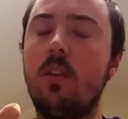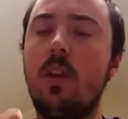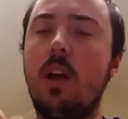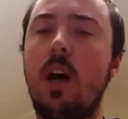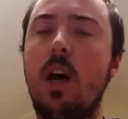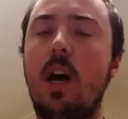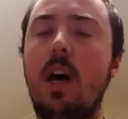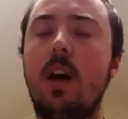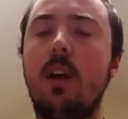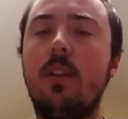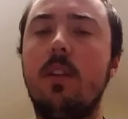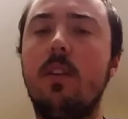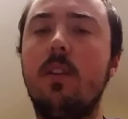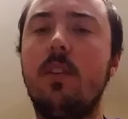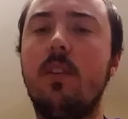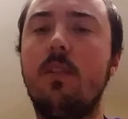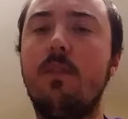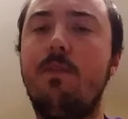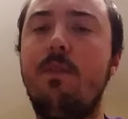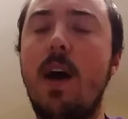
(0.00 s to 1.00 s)

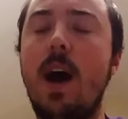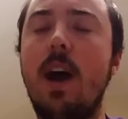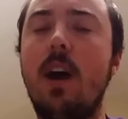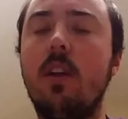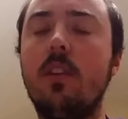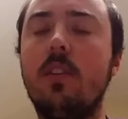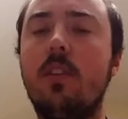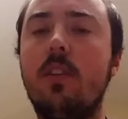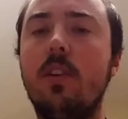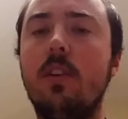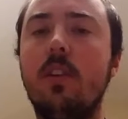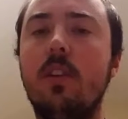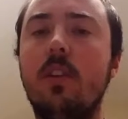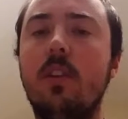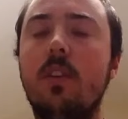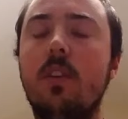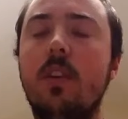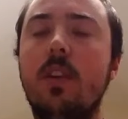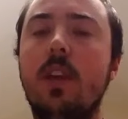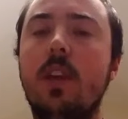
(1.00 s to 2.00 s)
file till
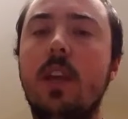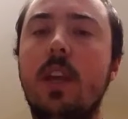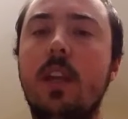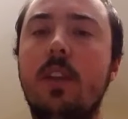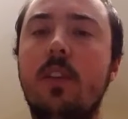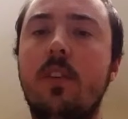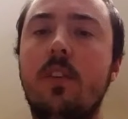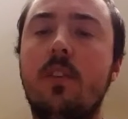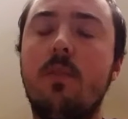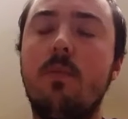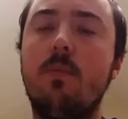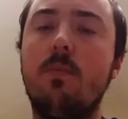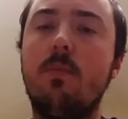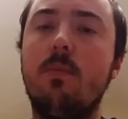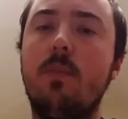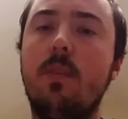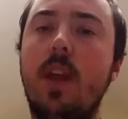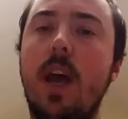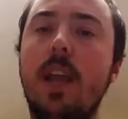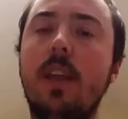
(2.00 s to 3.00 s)
it's
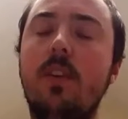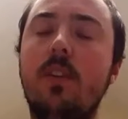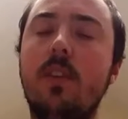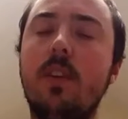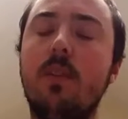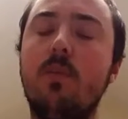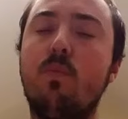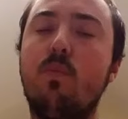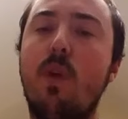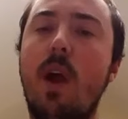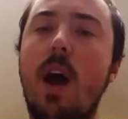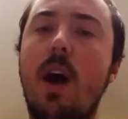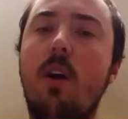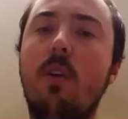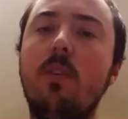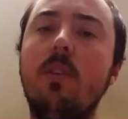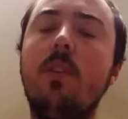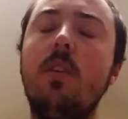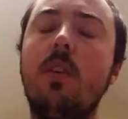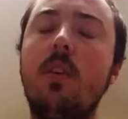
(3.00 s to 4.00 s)
nice and
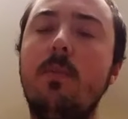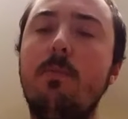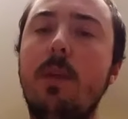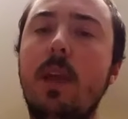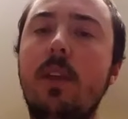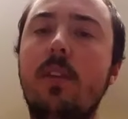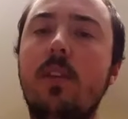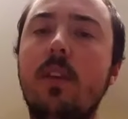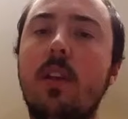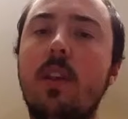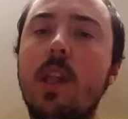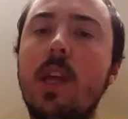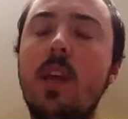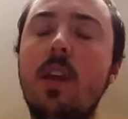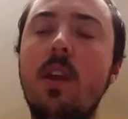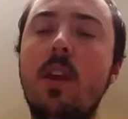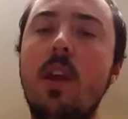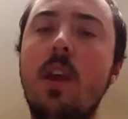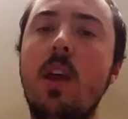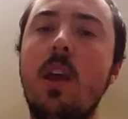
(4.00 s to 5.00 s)
round,
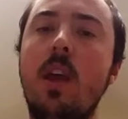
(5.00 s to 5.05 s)
basically.